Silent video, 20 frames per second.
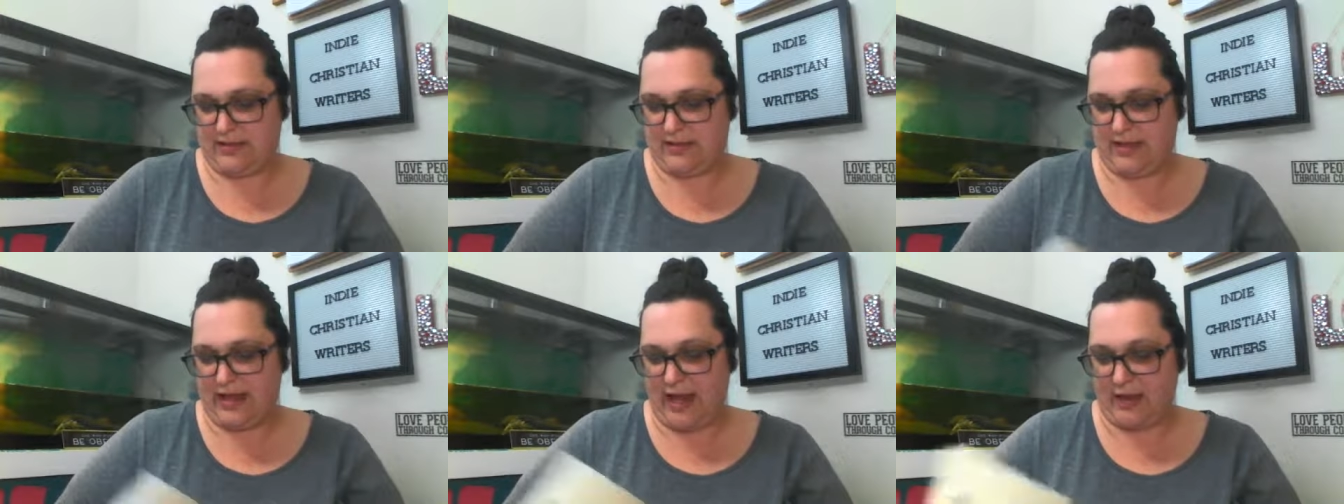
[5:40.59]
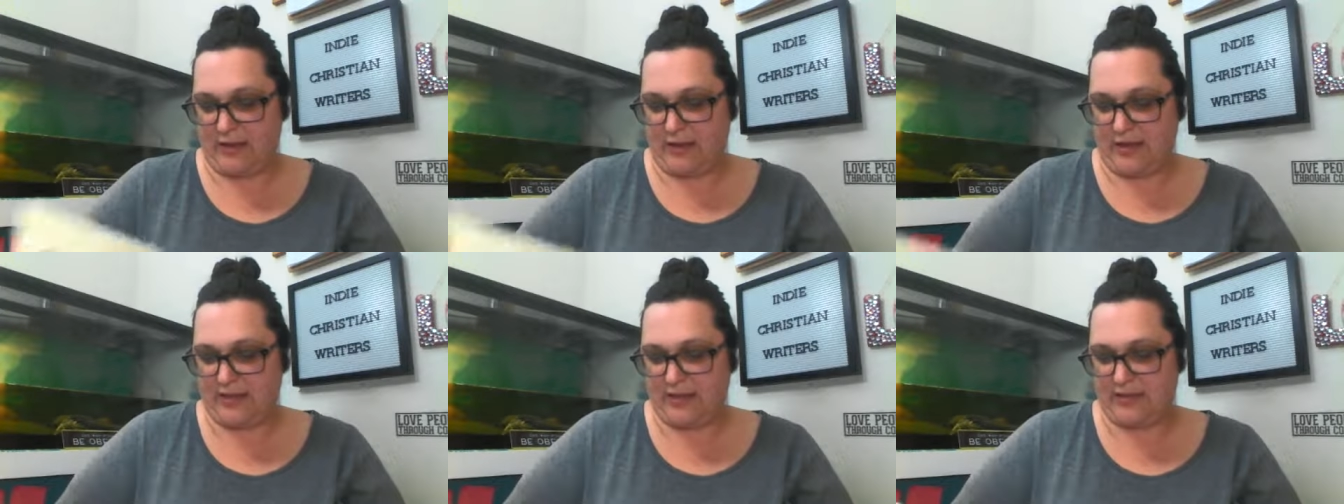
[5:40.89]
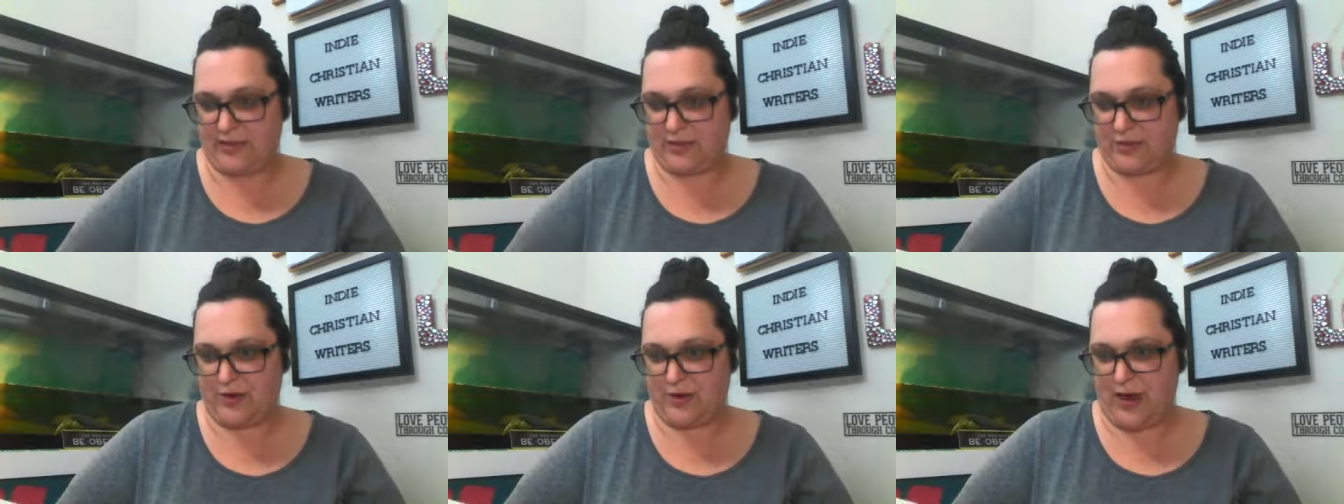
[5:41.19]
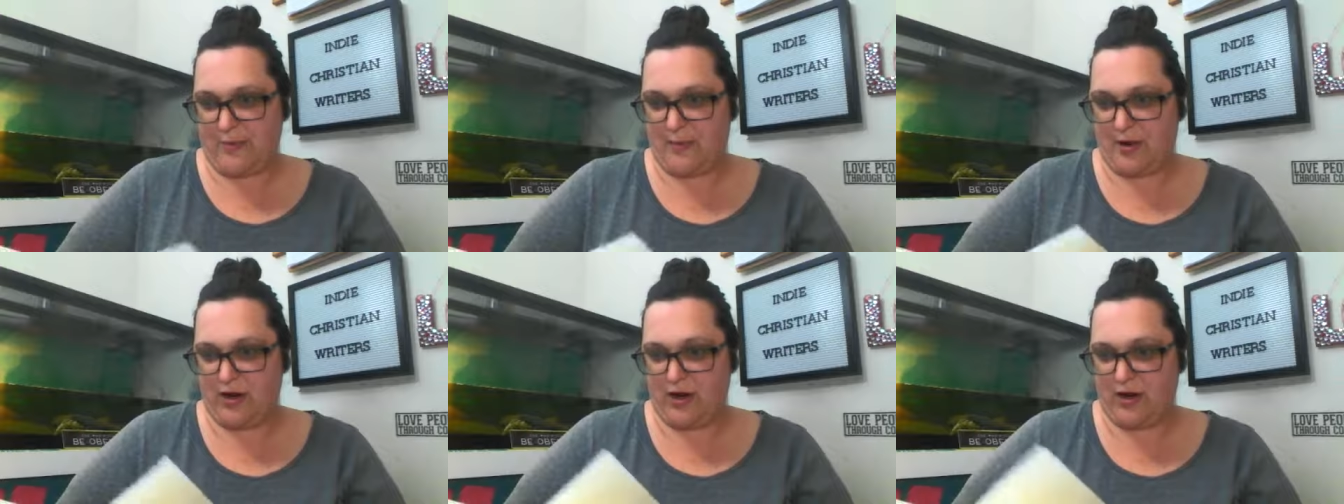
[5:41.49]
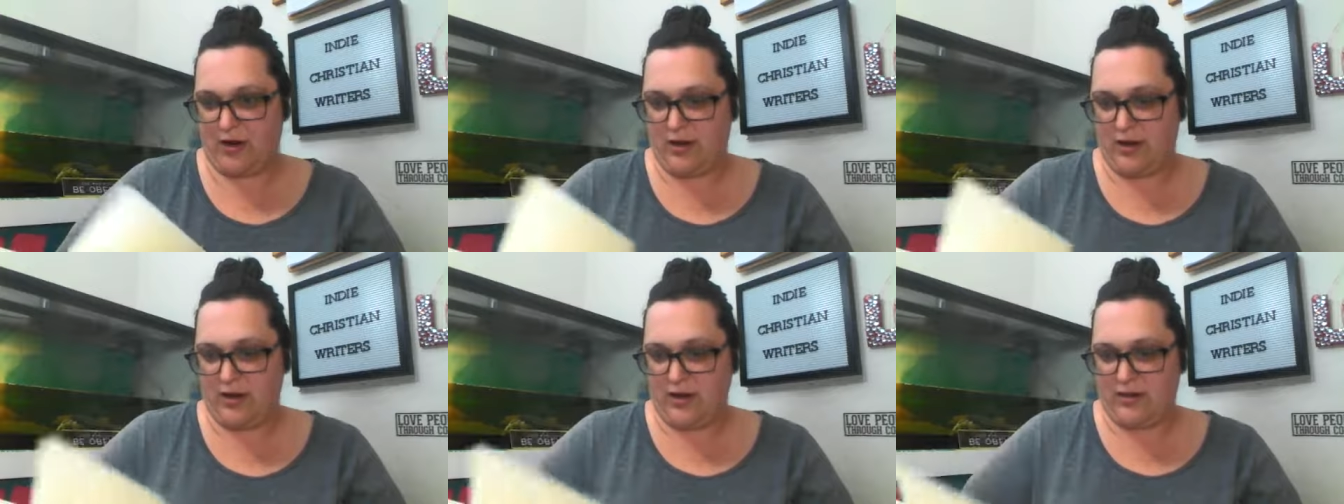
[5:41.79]
see how do I describe
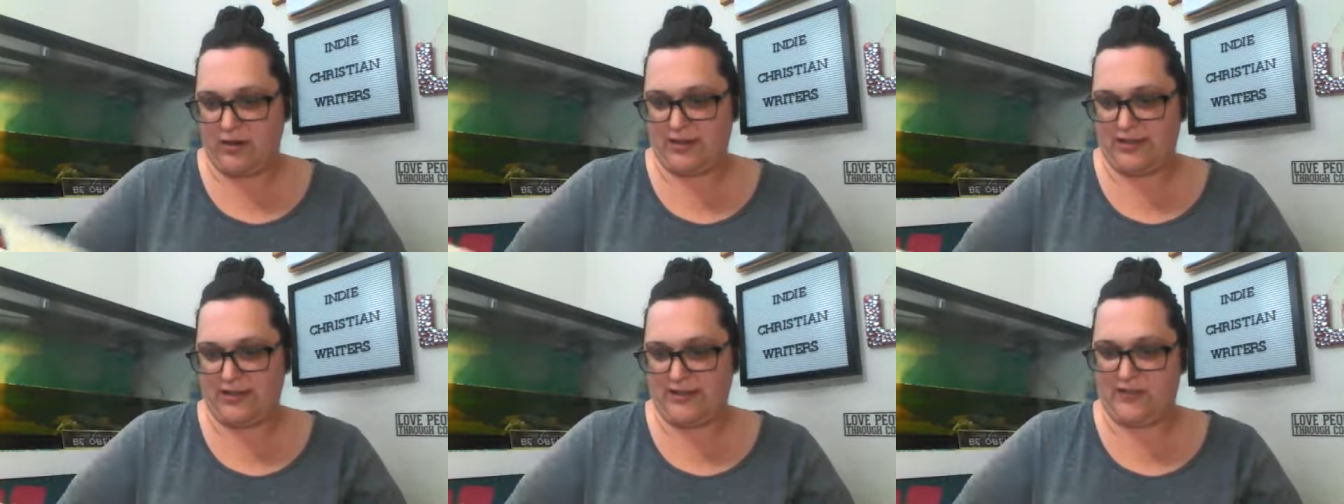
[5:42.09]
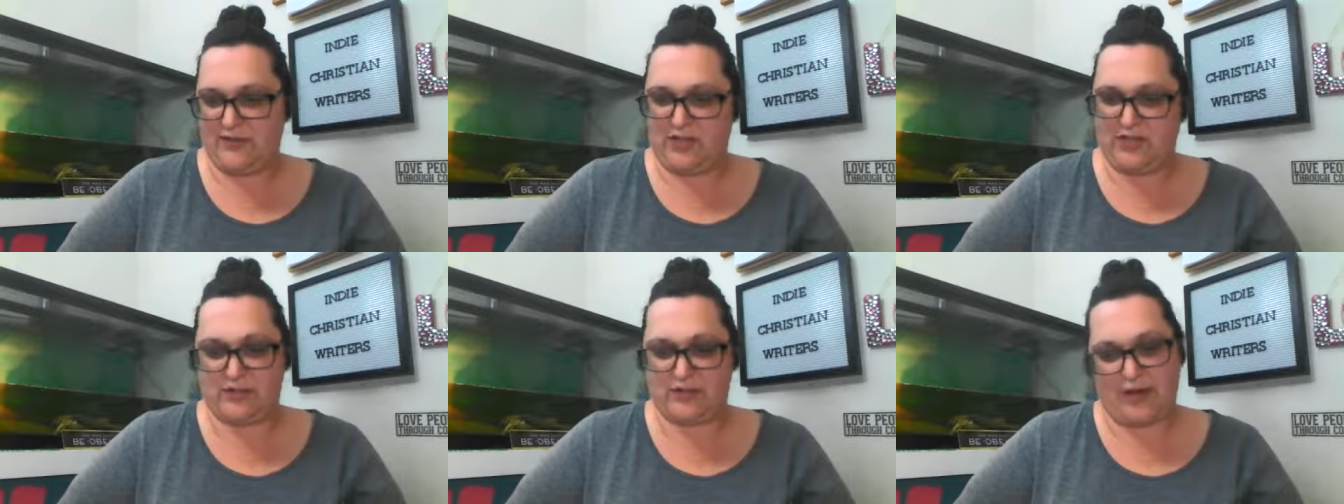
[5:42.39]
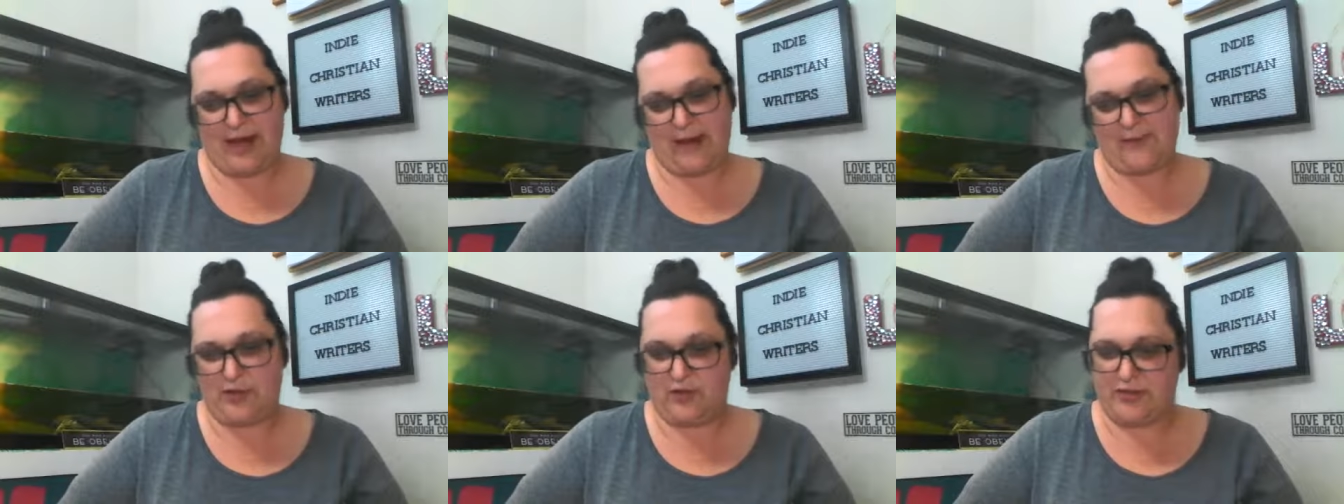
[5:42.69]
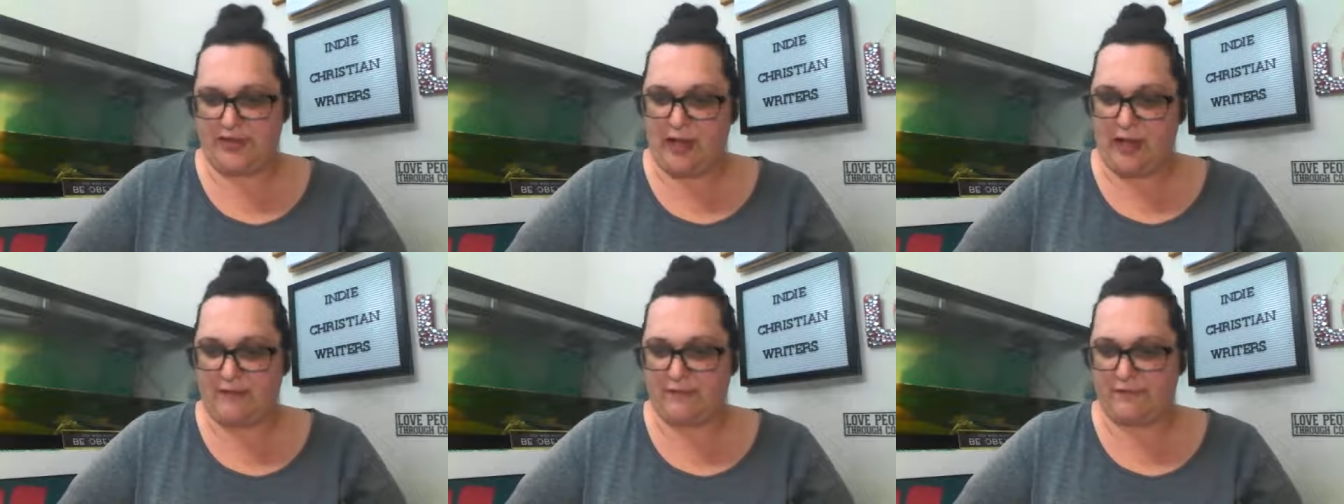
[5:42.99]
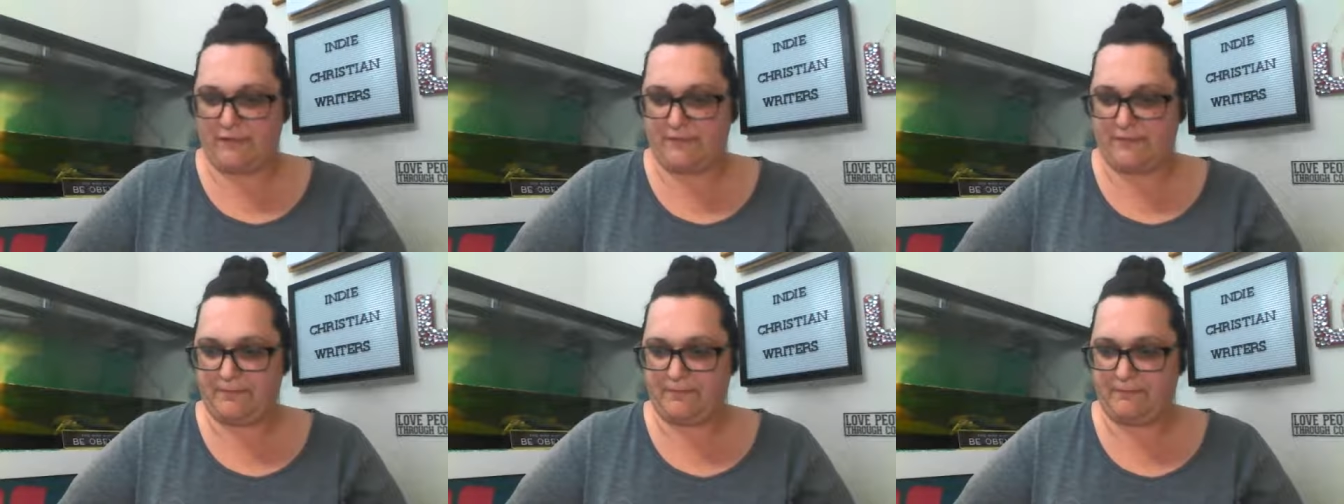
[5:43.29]
her. Let's see if she describes
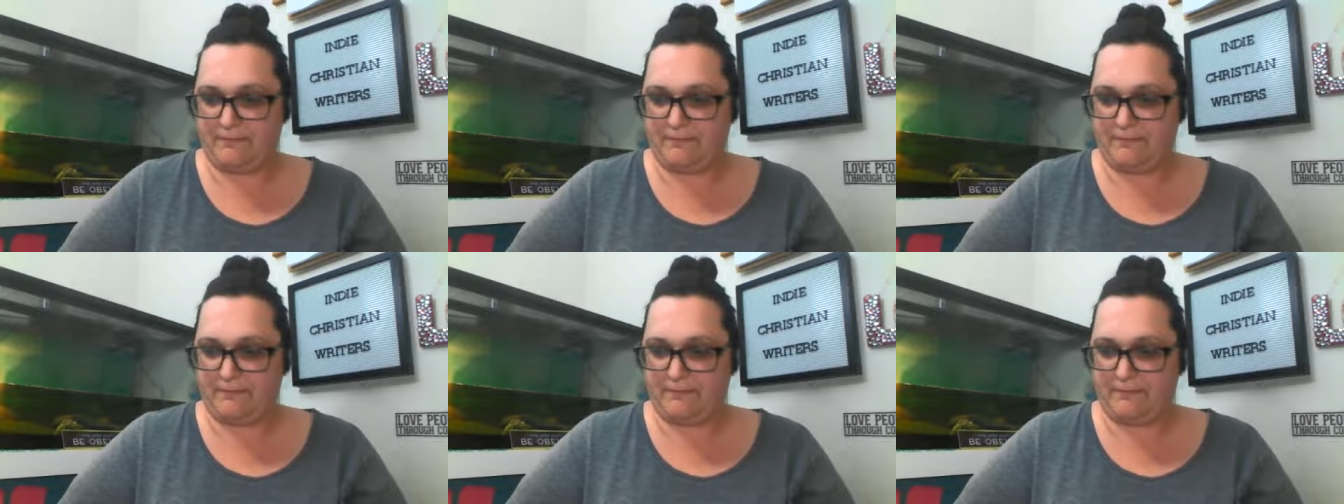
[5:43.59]
herself.